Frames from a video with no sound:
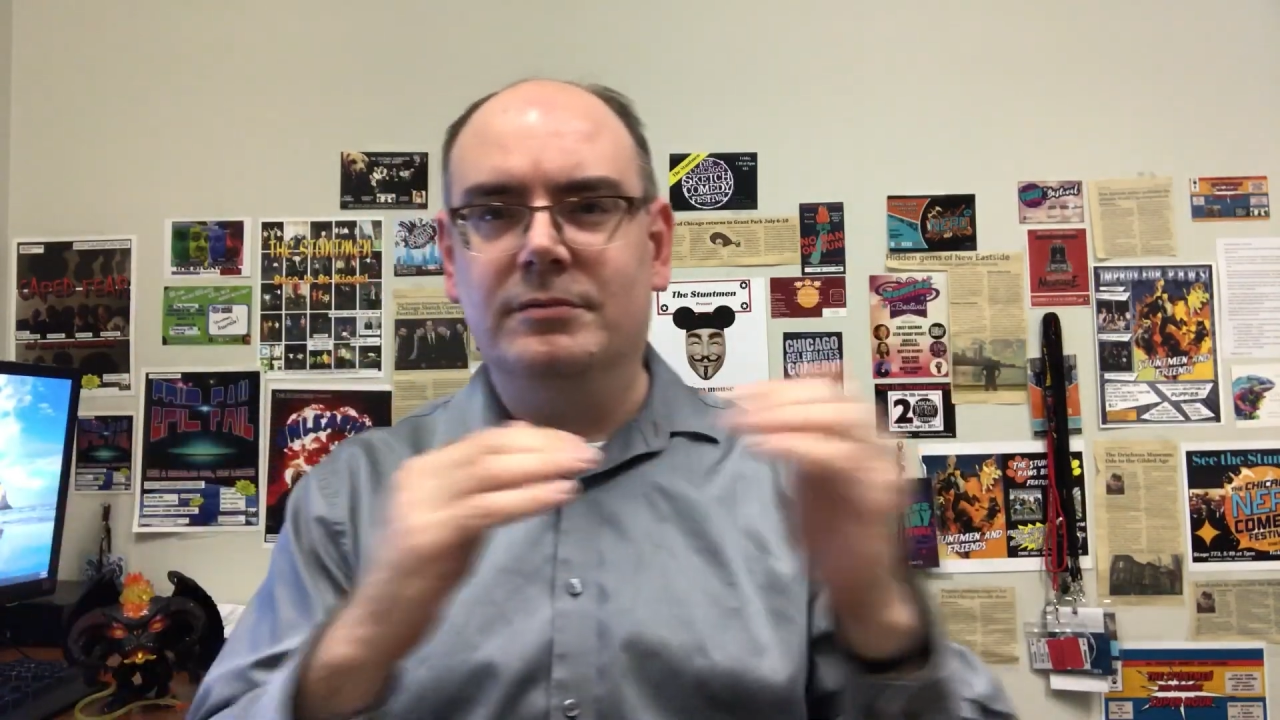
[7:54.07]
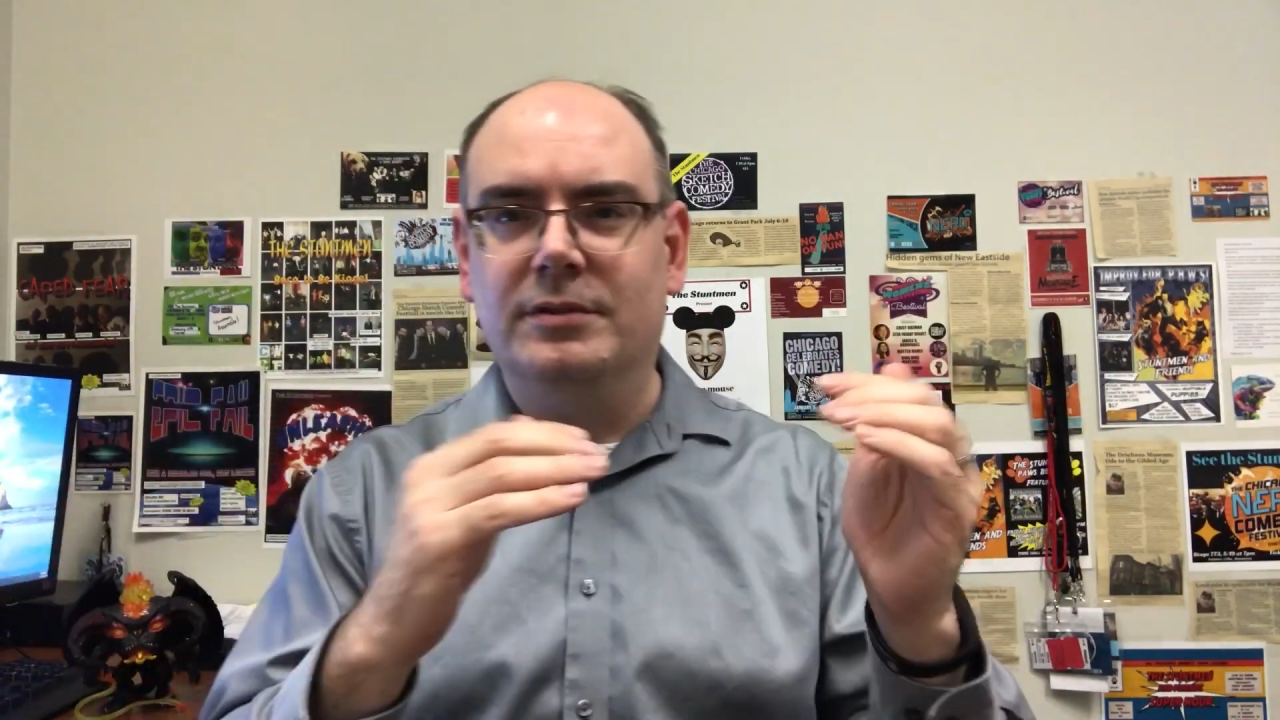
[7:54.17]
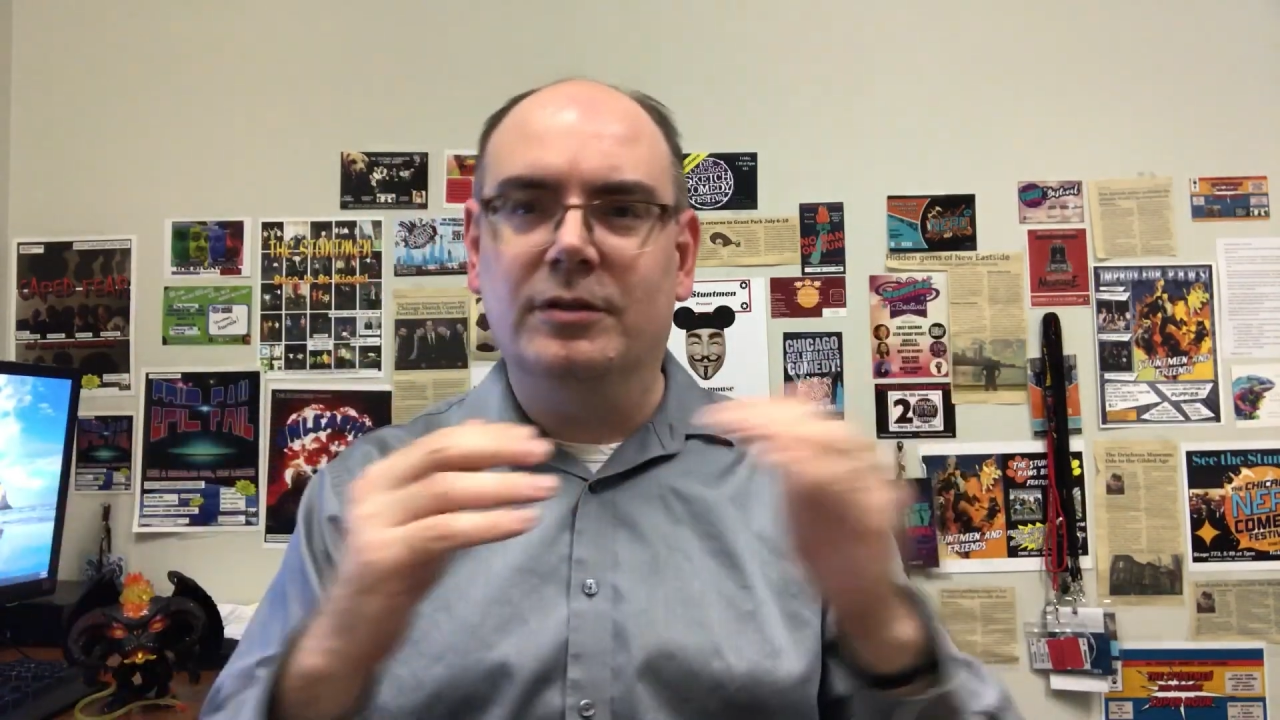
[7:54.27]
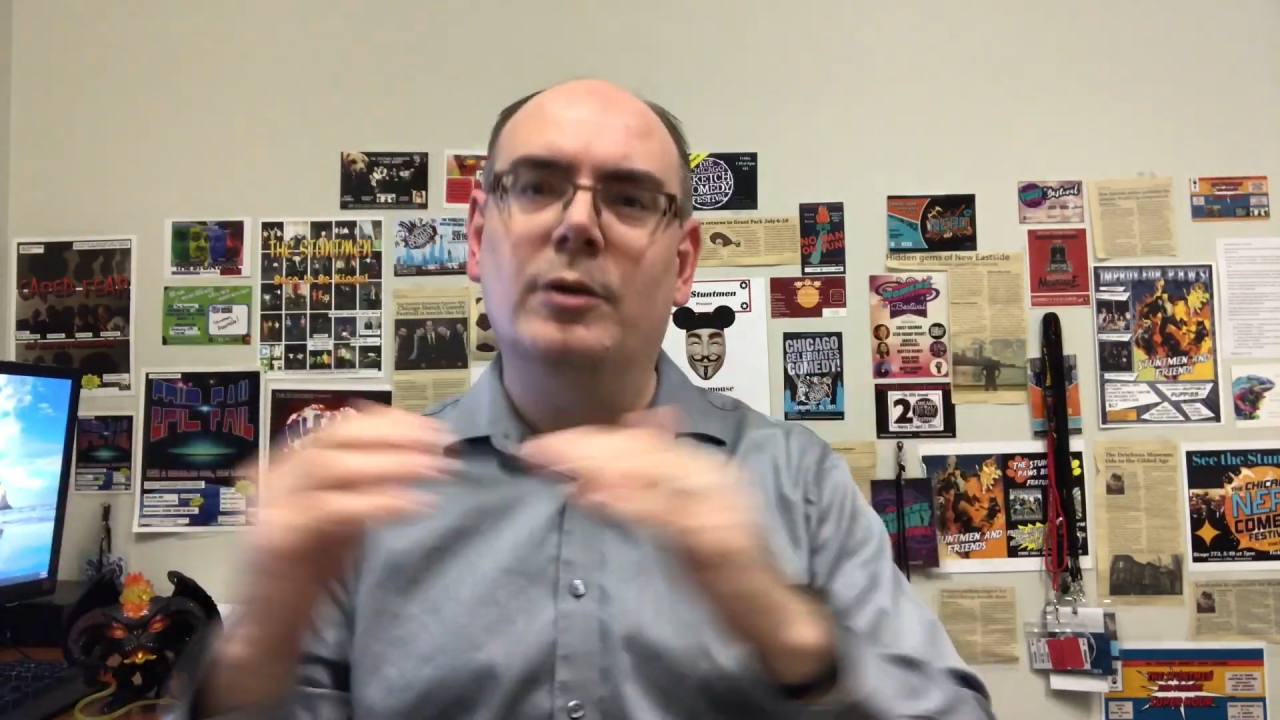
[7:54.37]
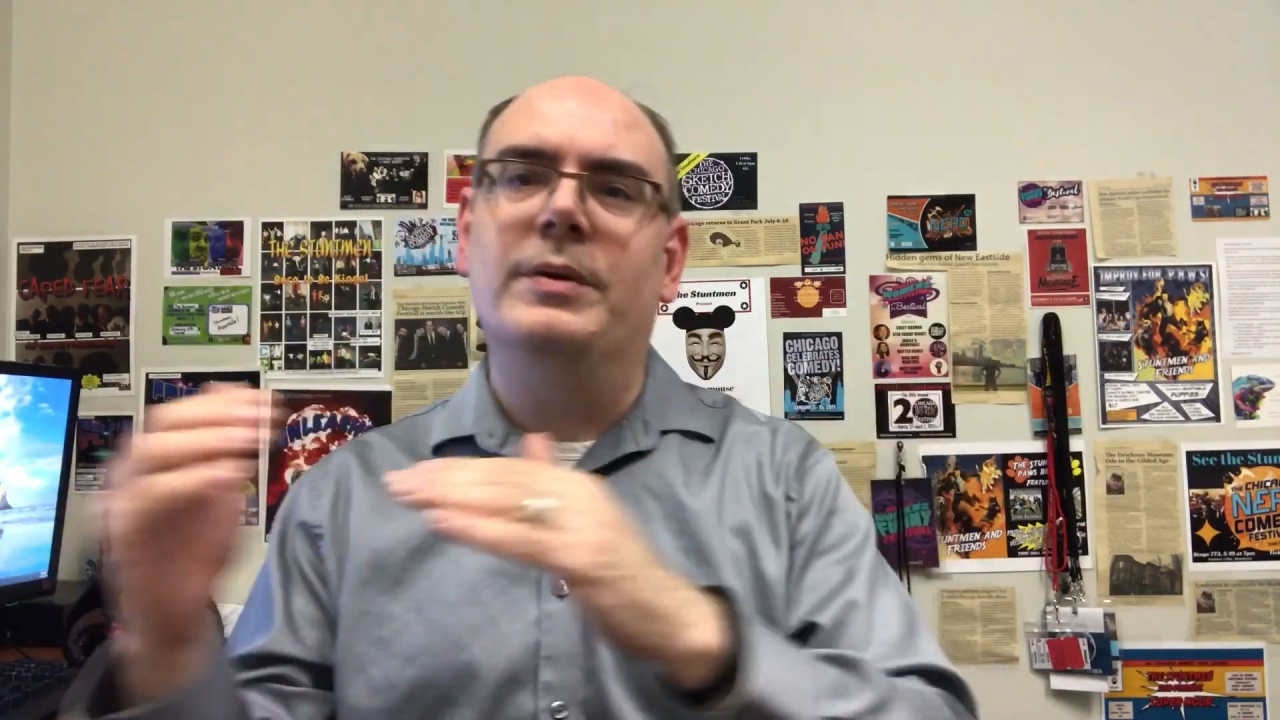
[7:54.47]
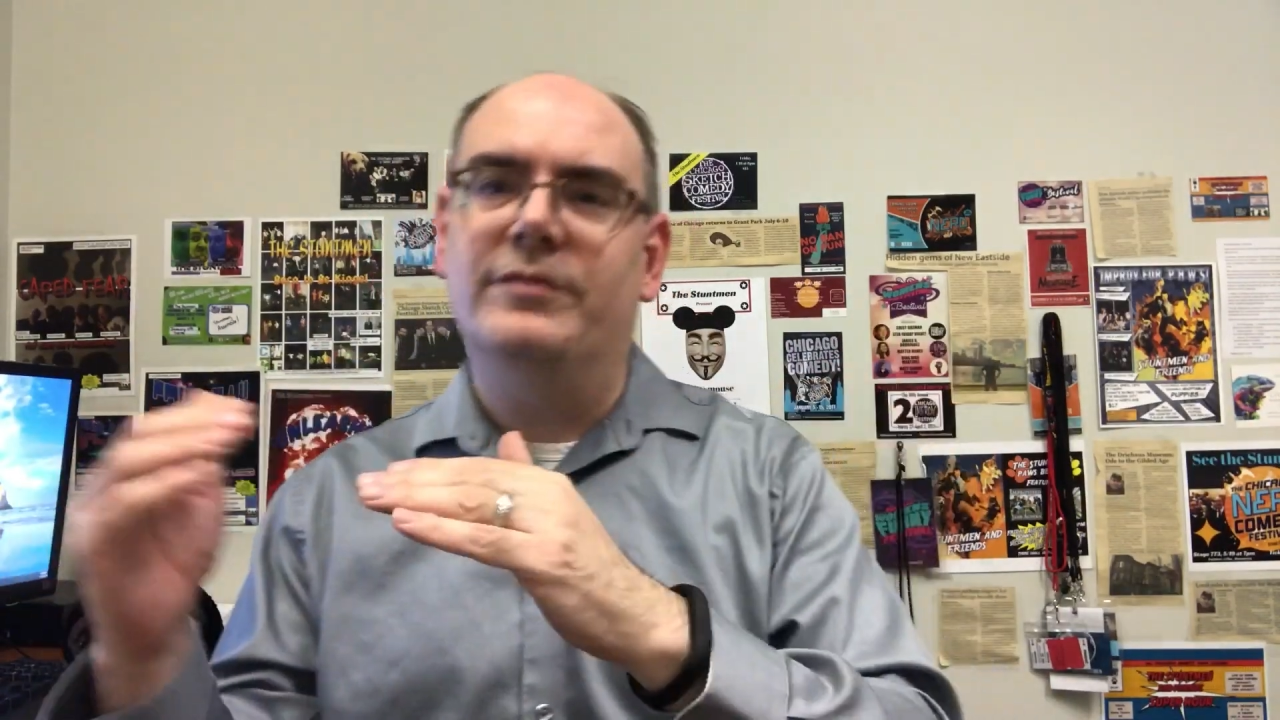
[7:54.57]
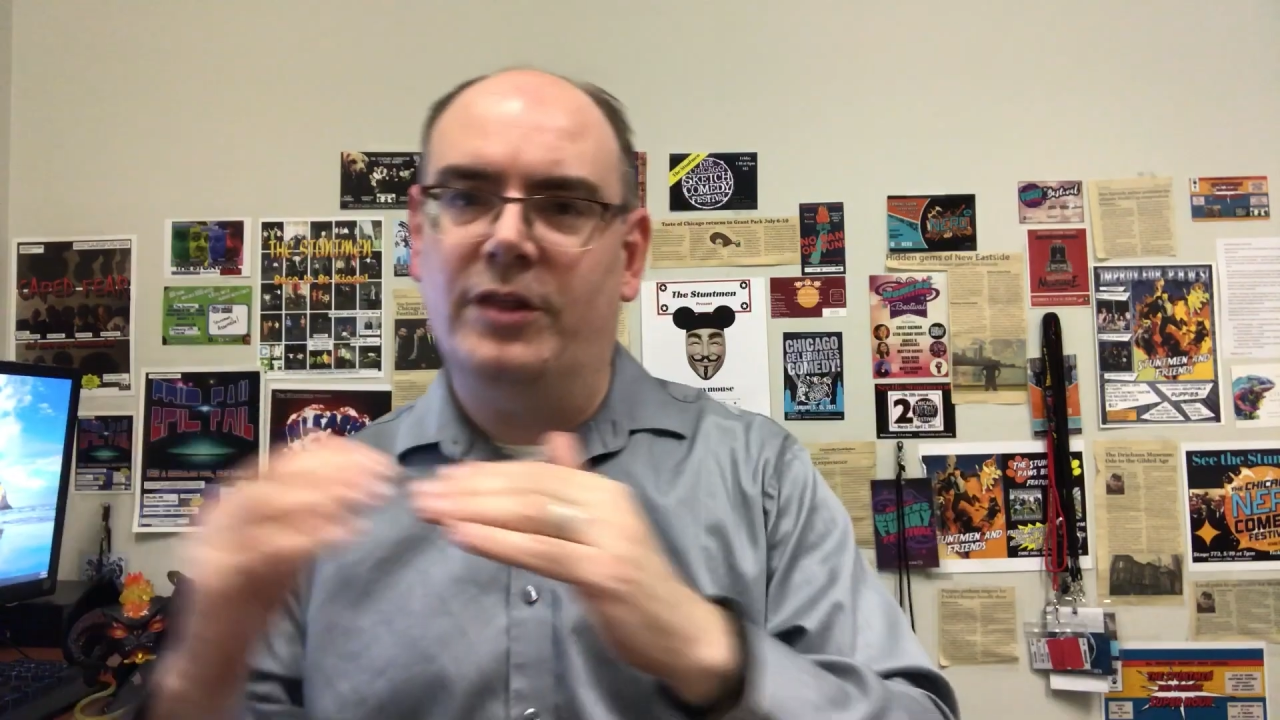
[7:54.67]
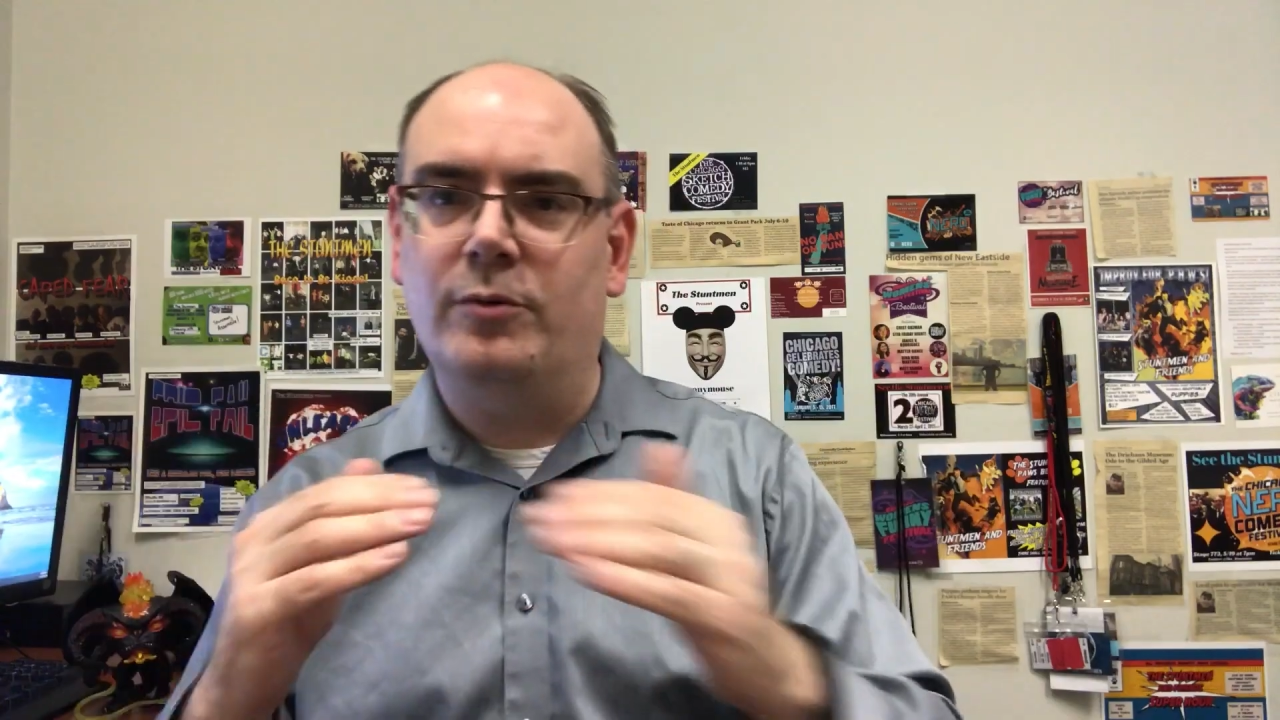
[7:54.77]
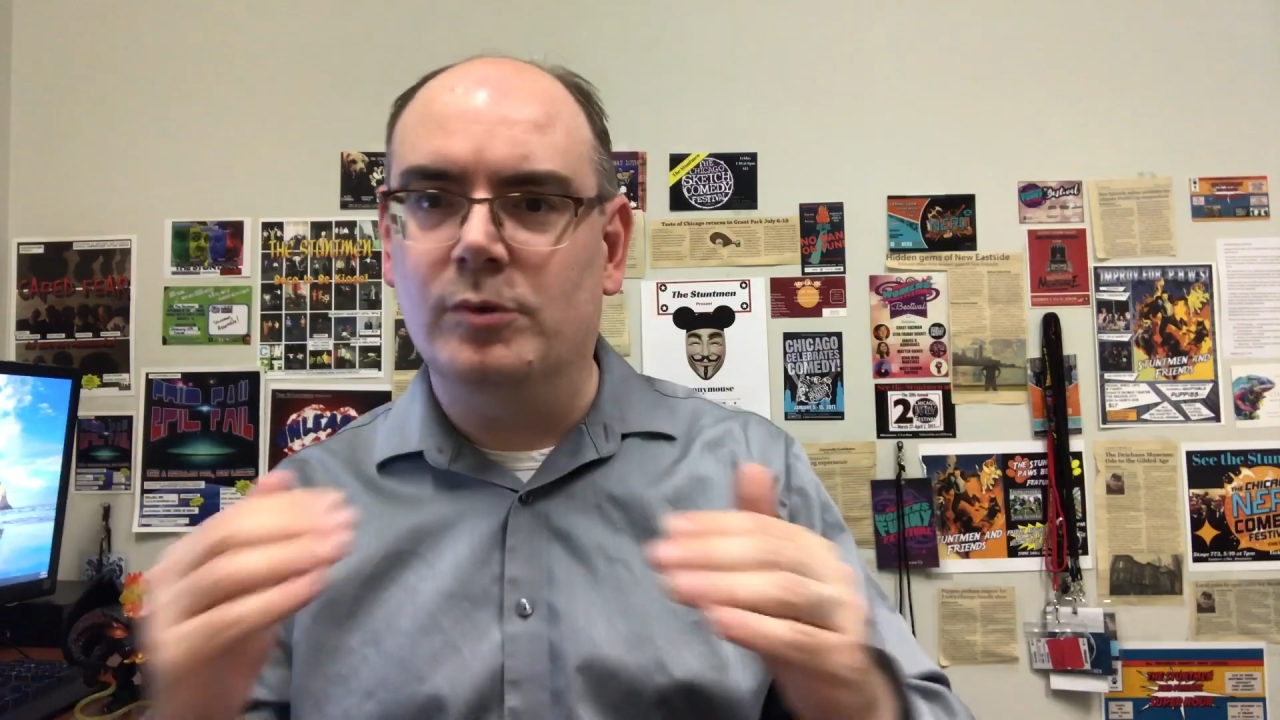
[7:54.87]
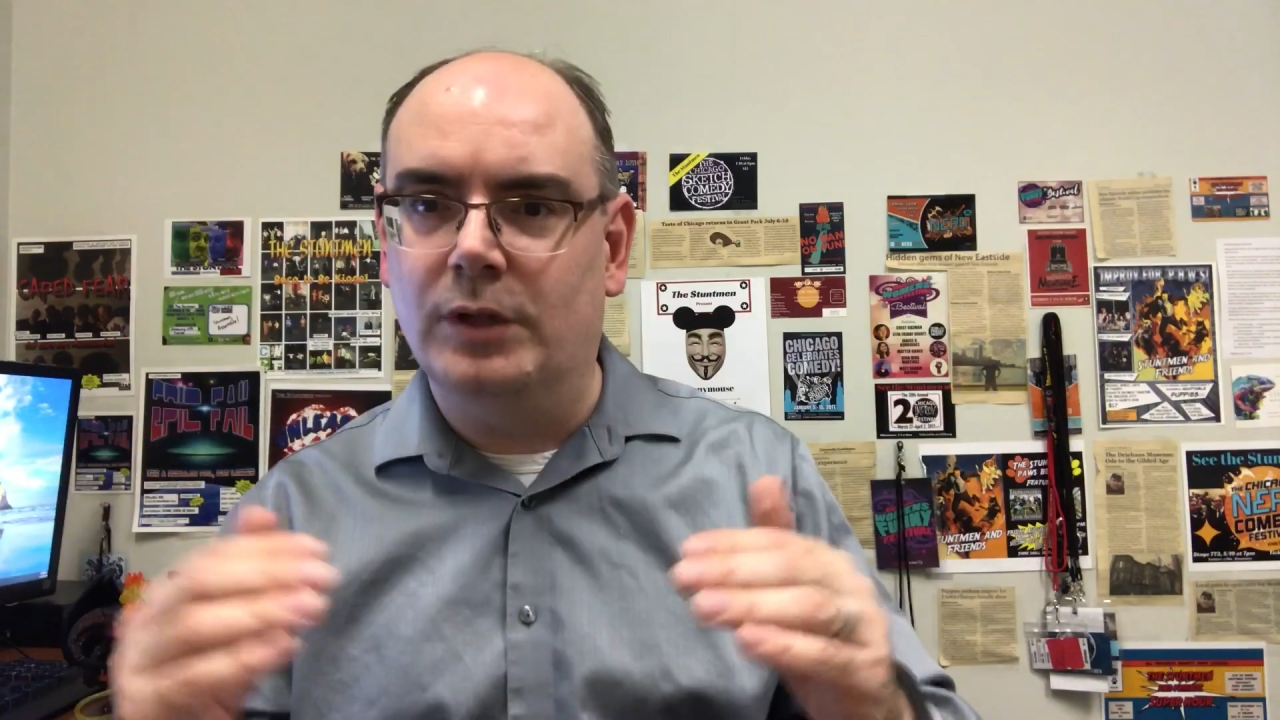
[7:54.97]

little bit of a through